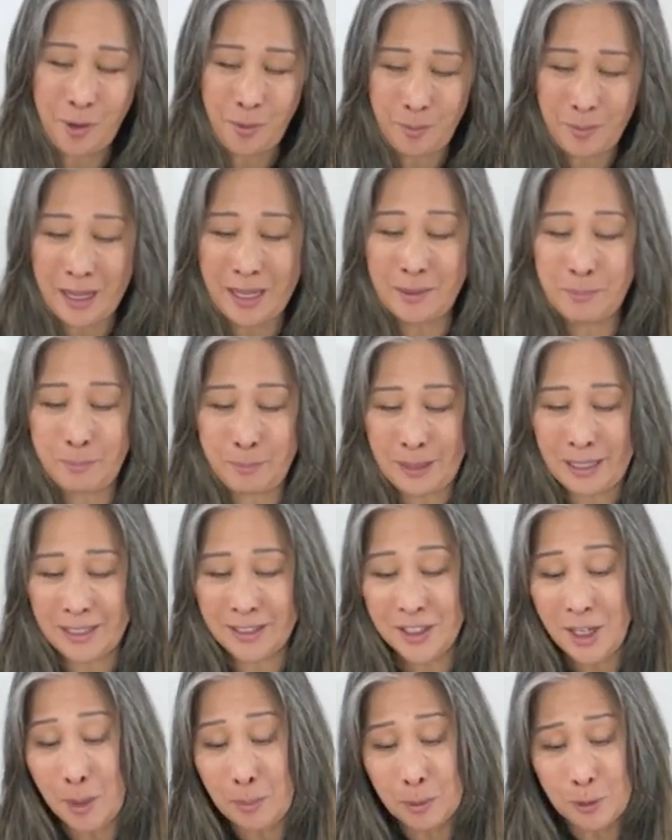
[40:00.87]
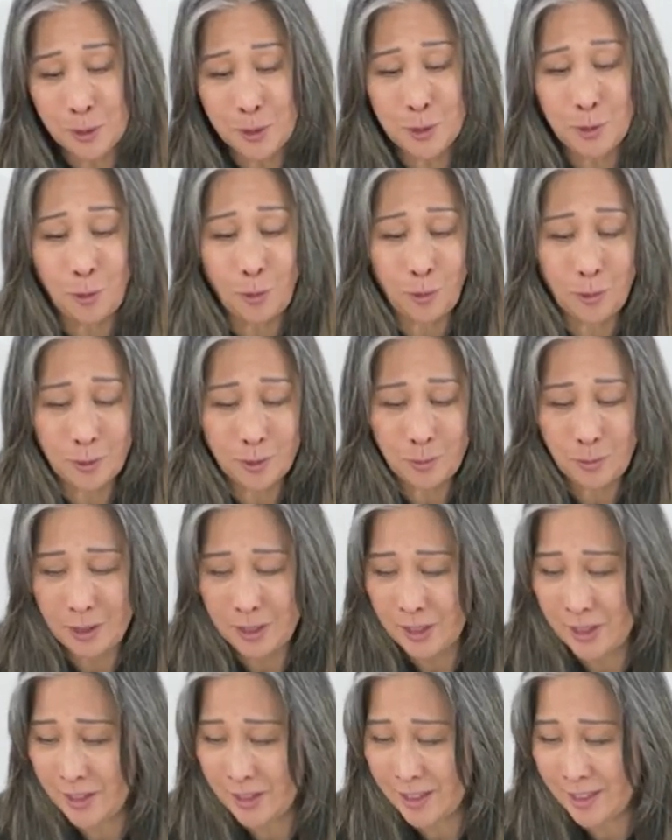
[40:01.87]
it being double sold,
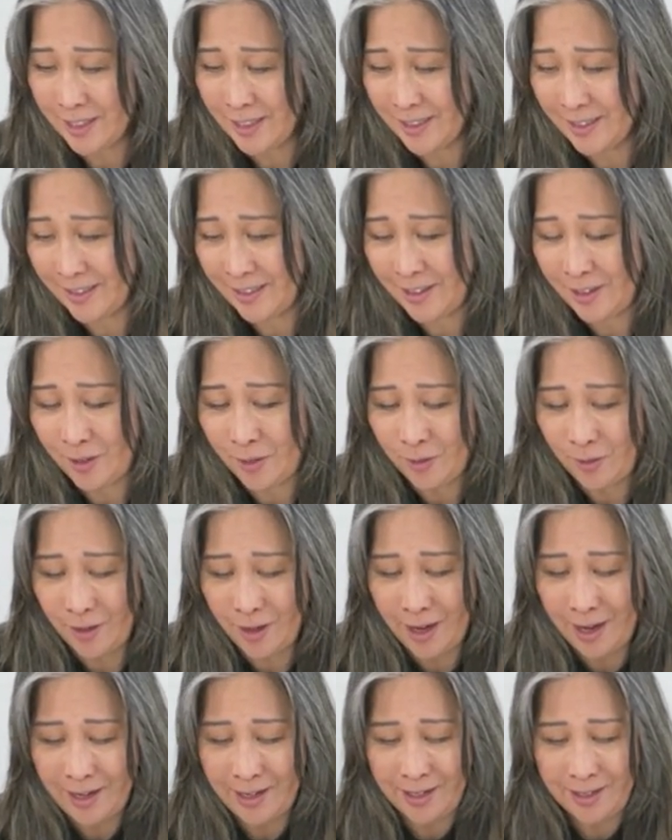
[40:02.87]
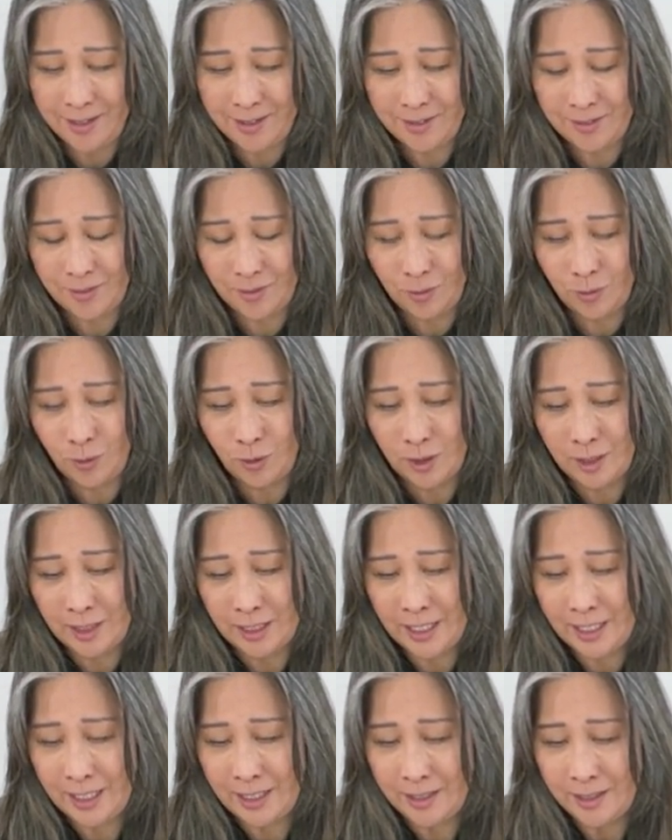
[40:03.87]
which, I
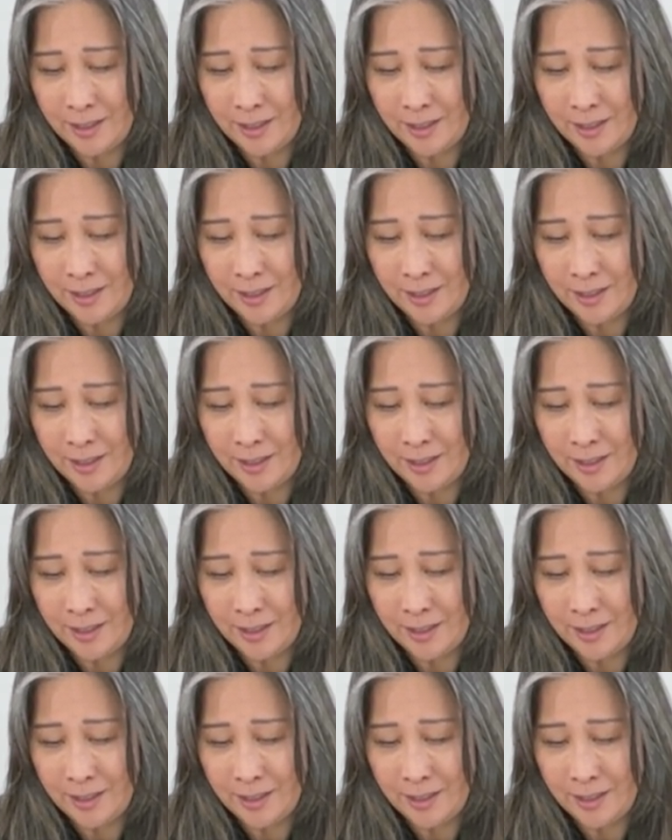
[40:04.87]
really,